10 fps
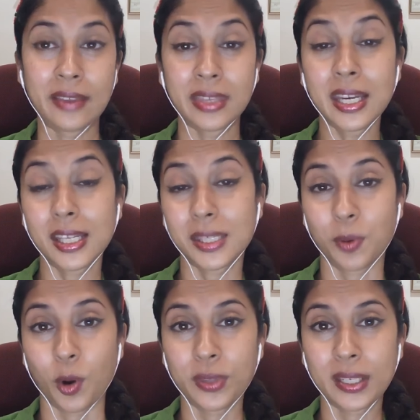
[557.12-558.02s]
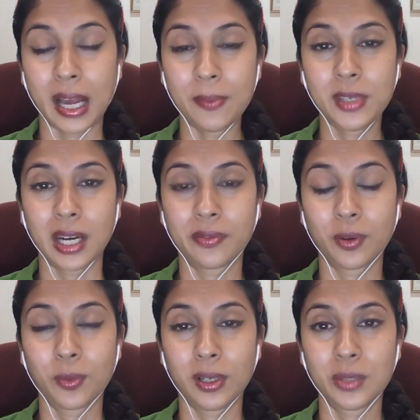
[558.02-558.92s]
I think it's both. It comes out
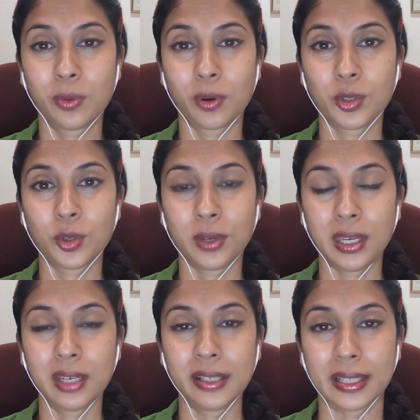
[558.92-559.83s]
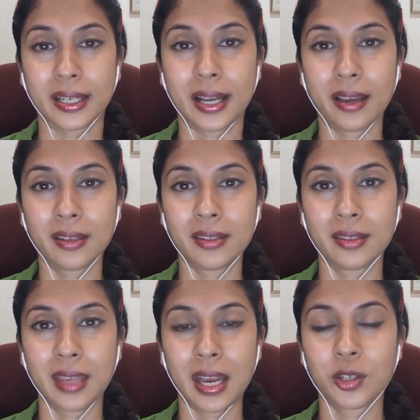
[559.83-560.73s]
of a World War II era,
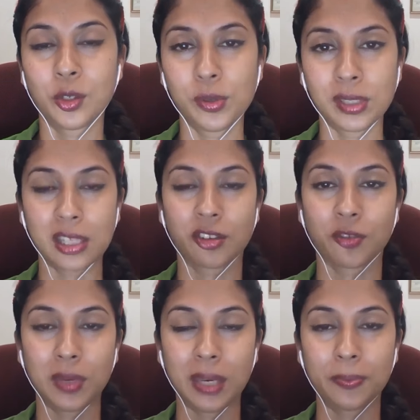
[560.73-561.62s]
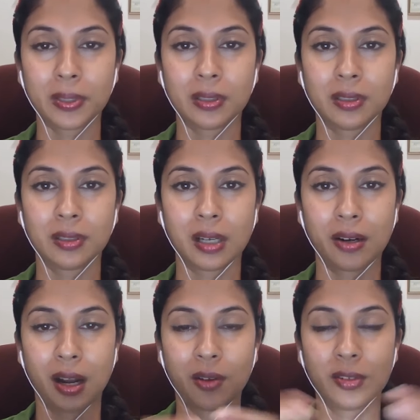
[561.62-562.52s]
and there are two sets of people
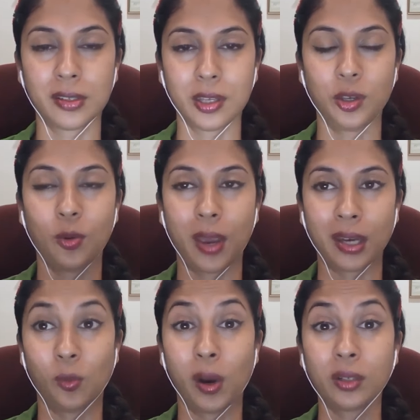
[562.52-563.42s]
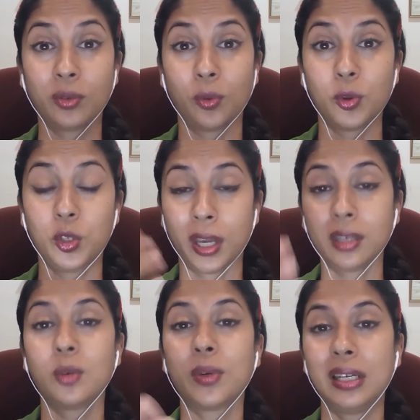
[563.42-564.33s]
around the UN. One who
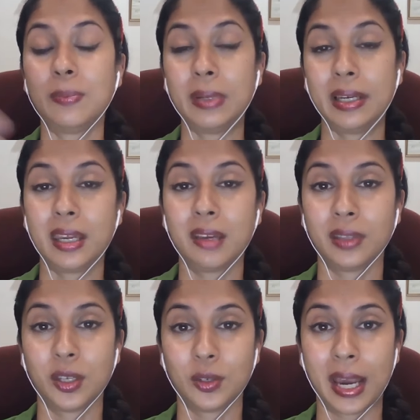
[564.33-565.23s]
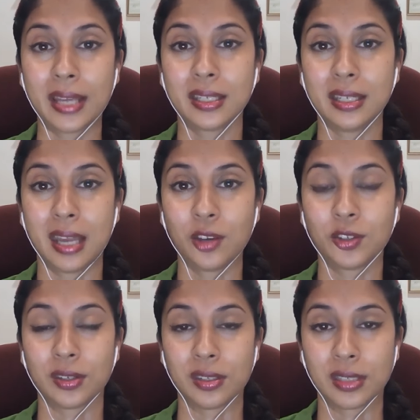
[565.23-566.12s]
genuinely believe in the United
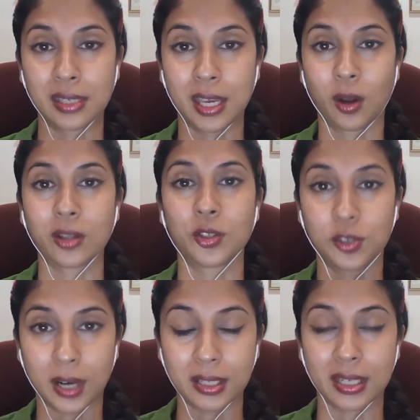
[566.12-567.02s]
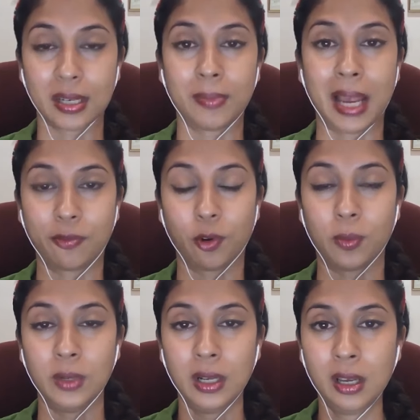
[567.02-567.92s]
Nations as a construct and a
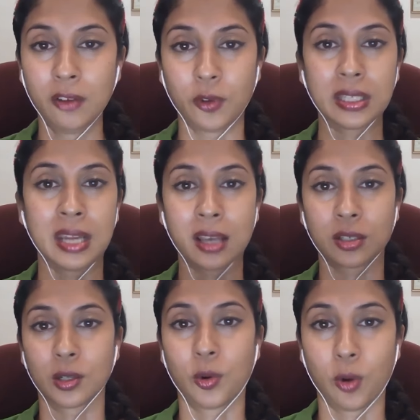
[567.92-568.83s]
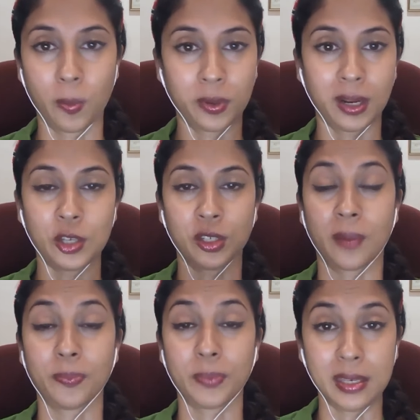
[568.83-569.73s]
platform for international
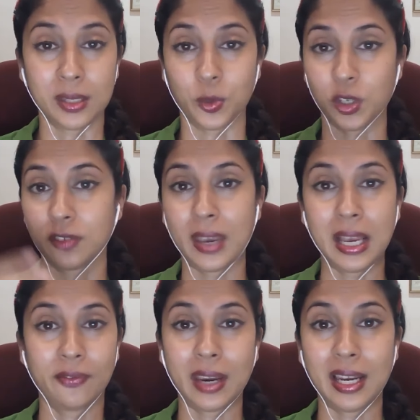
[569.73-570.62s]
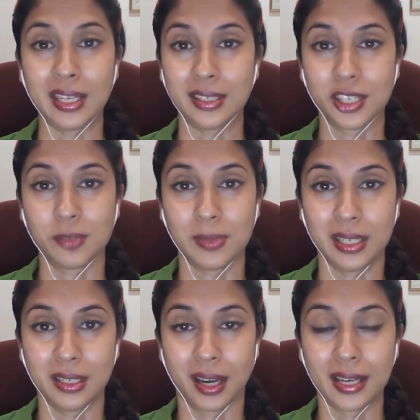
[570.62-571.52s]
cooperation and peace, which is failing
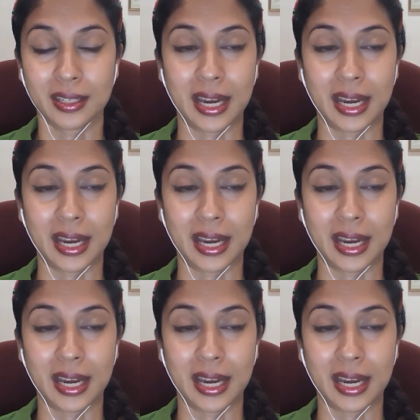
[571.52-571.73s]
dismally, right?